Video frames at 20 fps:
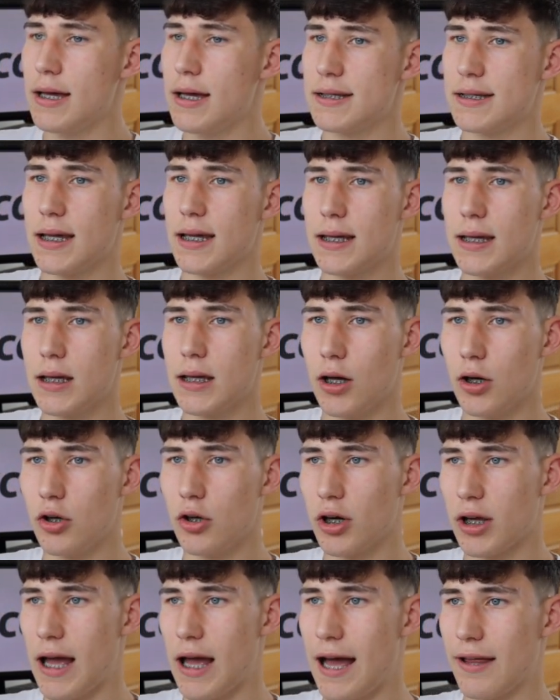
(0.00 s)
Taking a
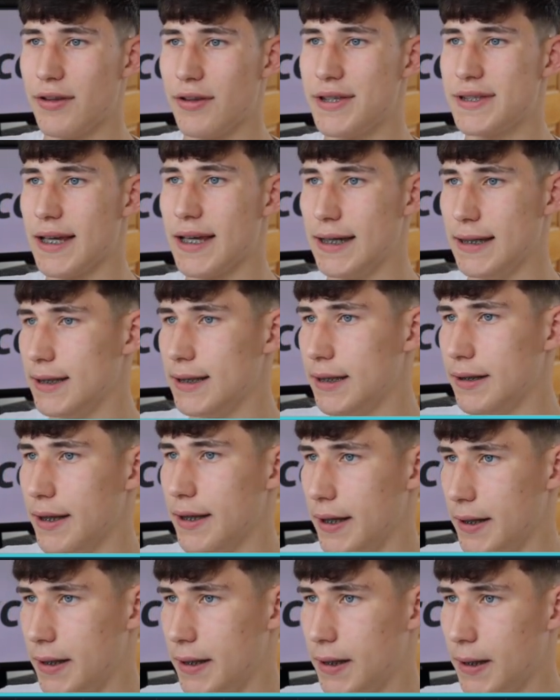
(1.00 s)
look at the daily
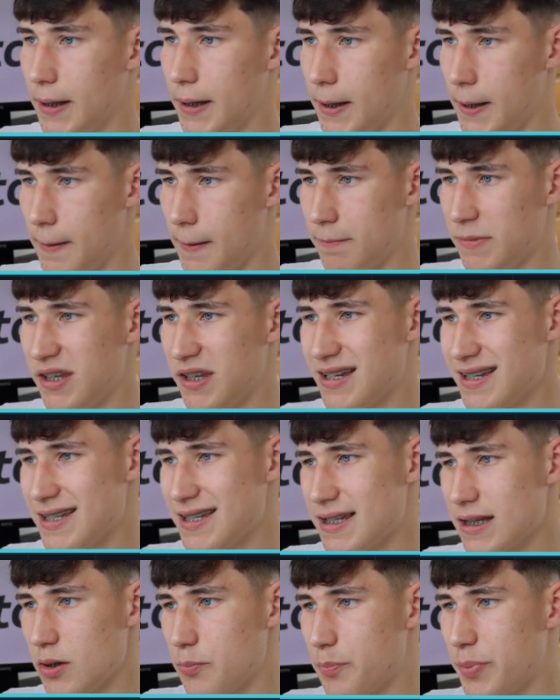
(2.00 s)
then, you can
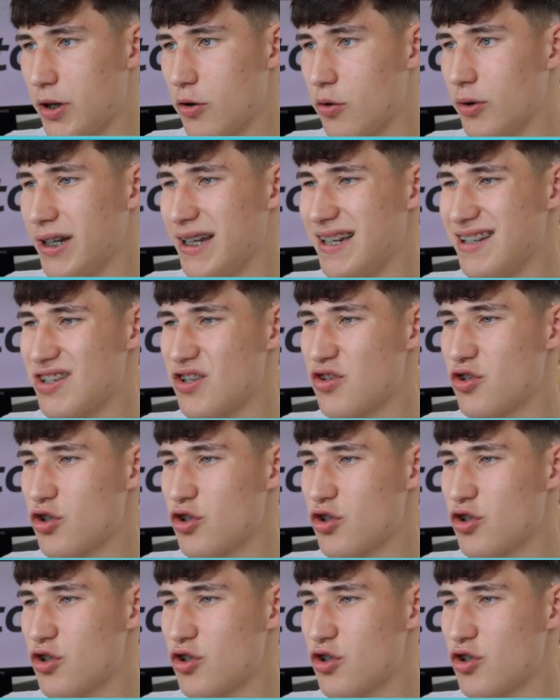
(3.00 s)
see that Bitcoin is